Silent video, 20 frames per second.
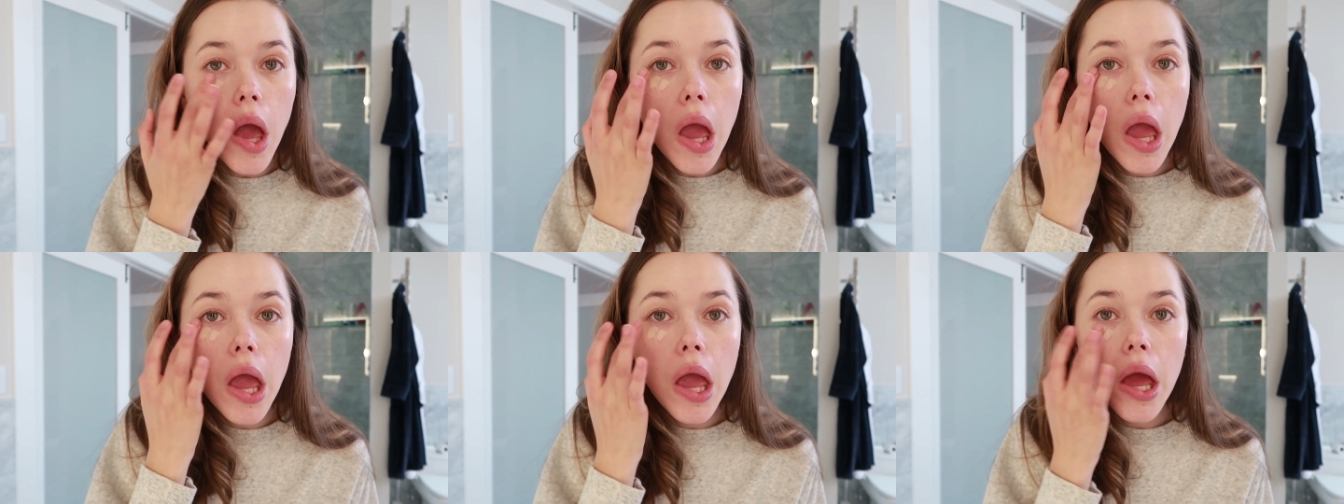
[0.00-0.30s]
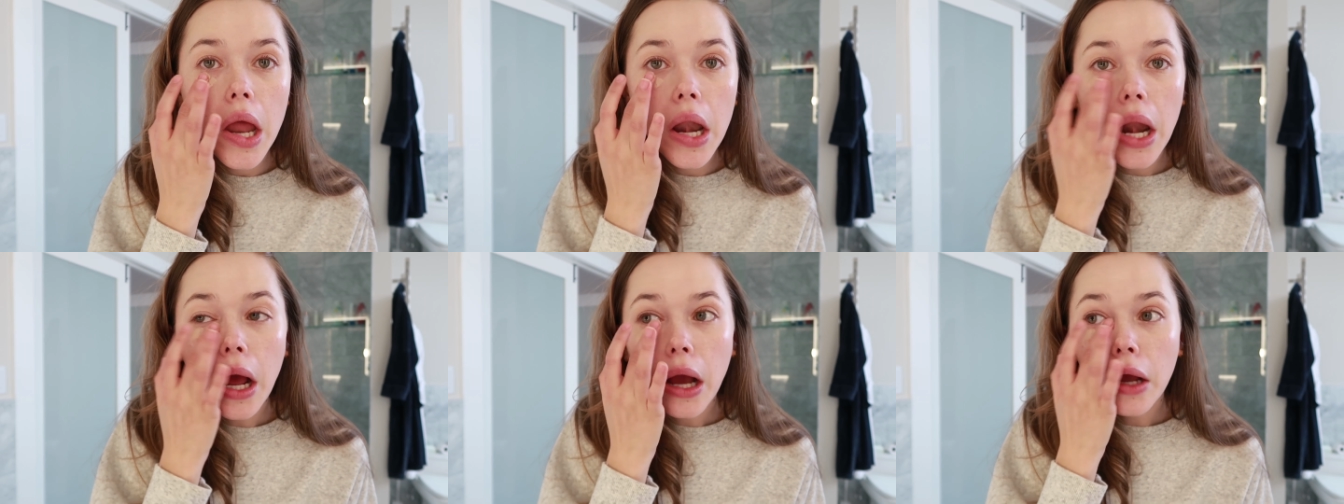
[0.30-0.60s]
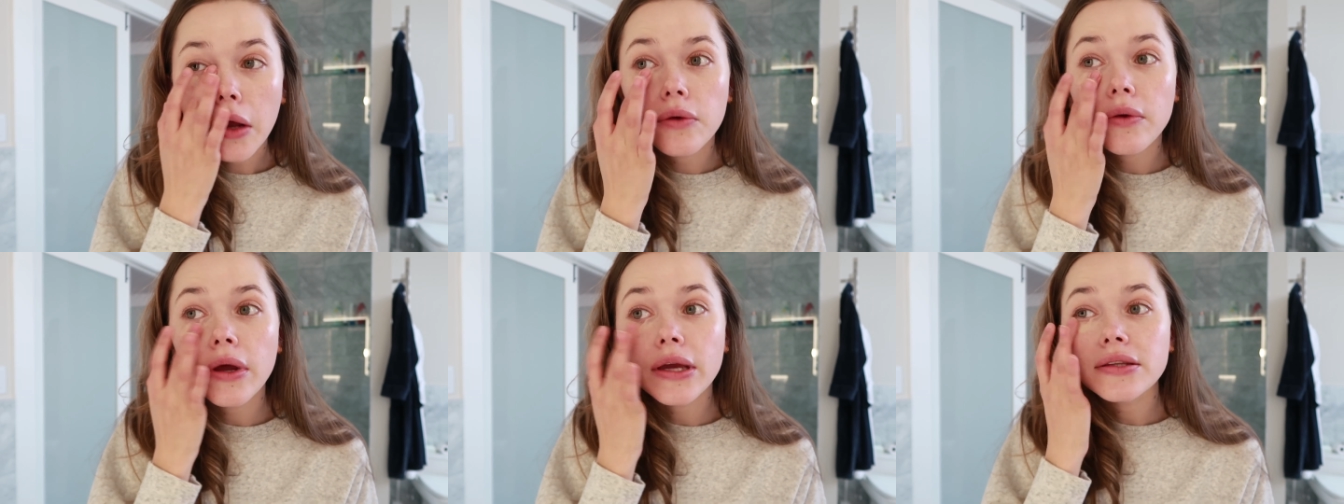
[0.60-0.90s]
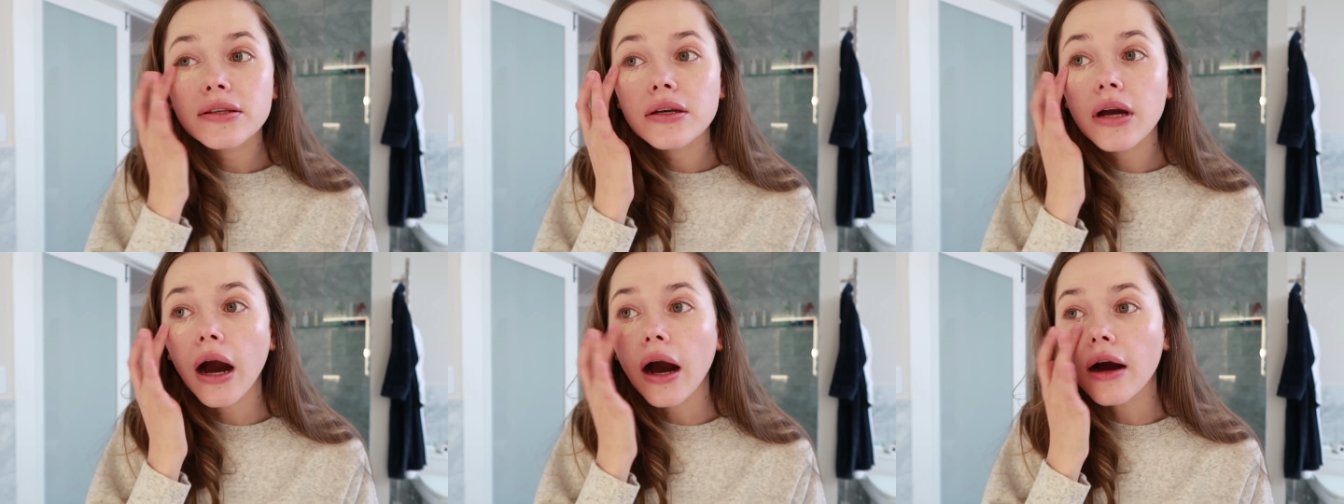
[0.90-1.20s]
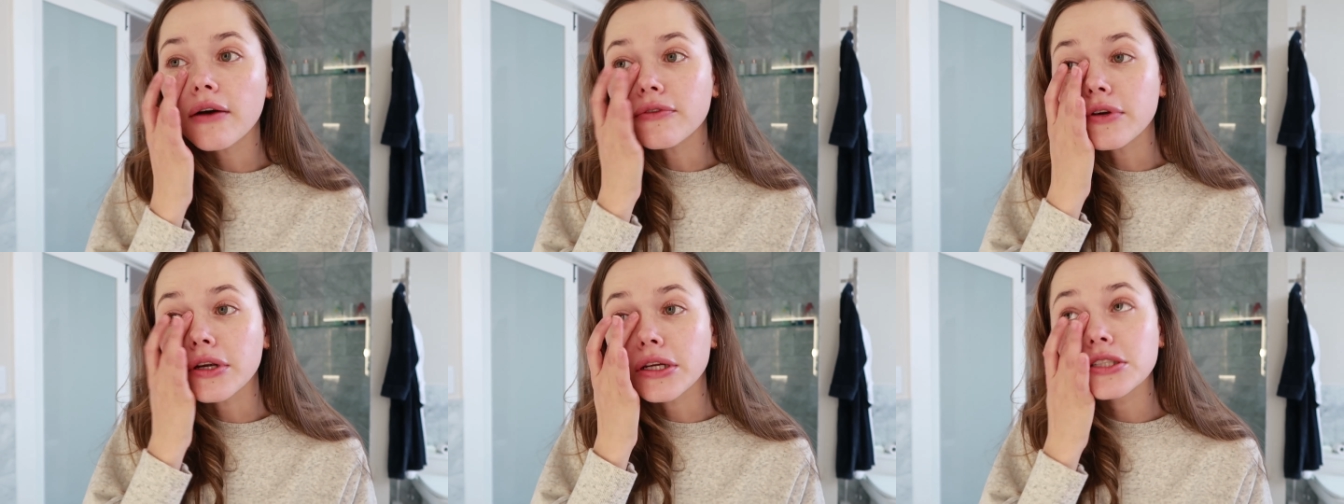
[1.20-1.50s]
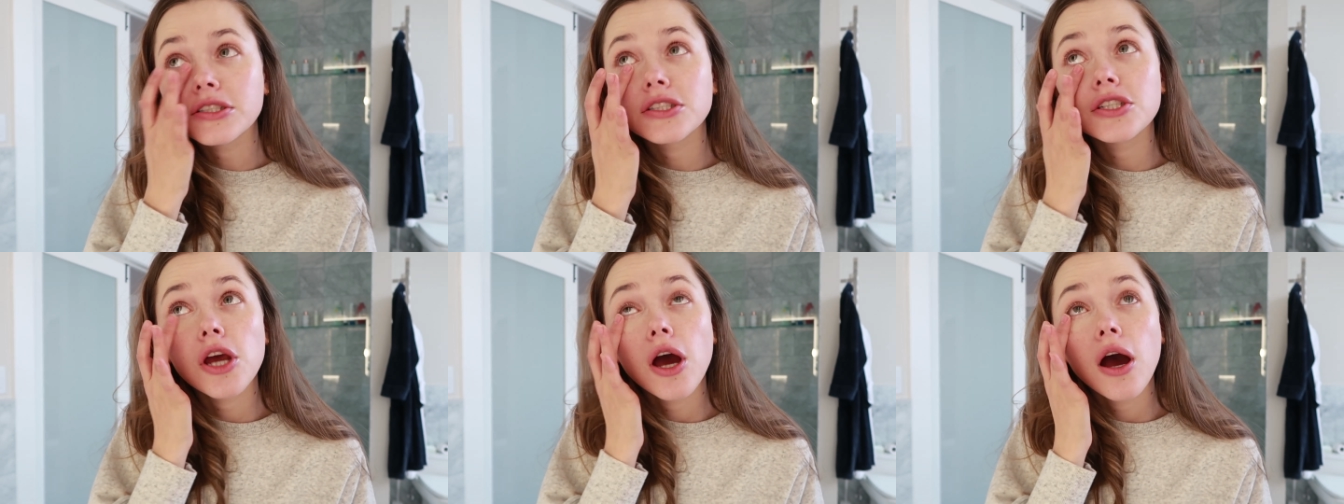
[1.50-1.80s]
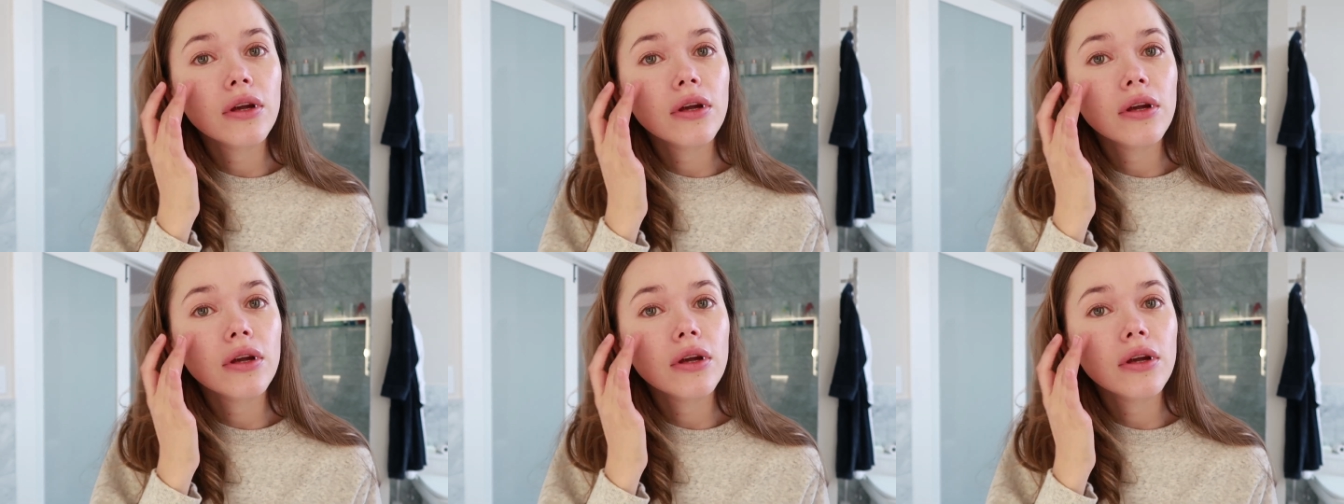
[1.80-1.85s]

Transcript: and a great coverage.